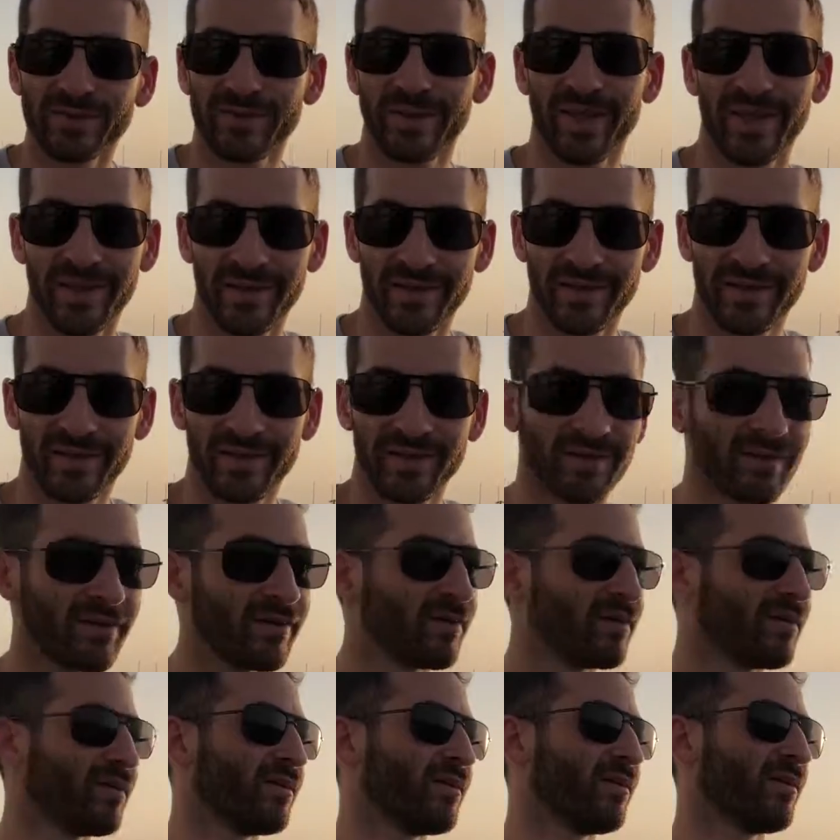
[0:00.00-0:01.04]
like
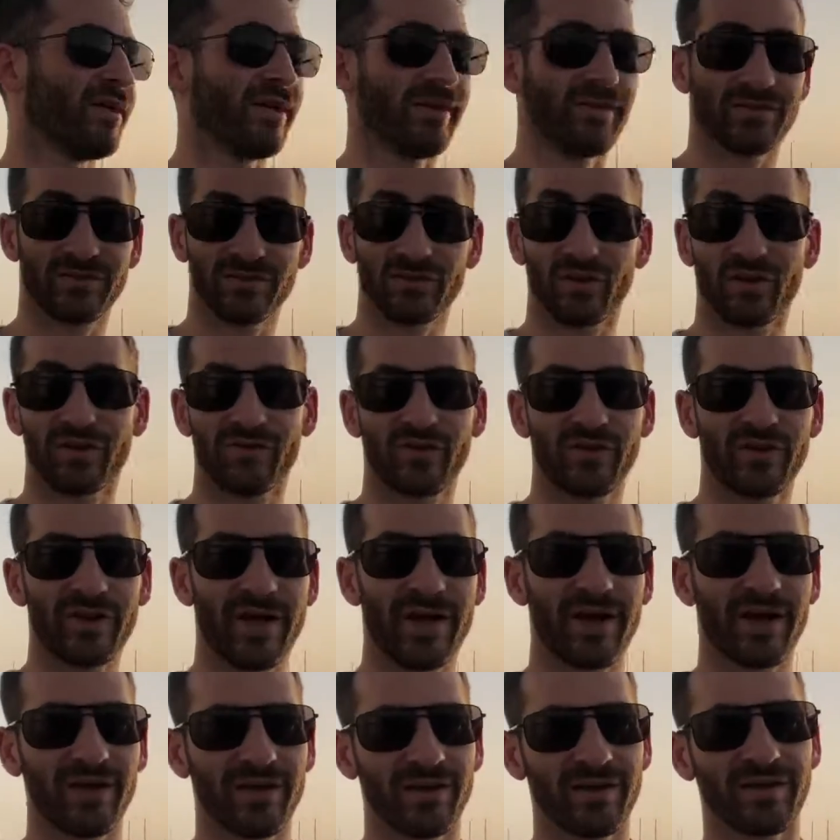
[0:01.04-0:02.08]
in the story of Jonah,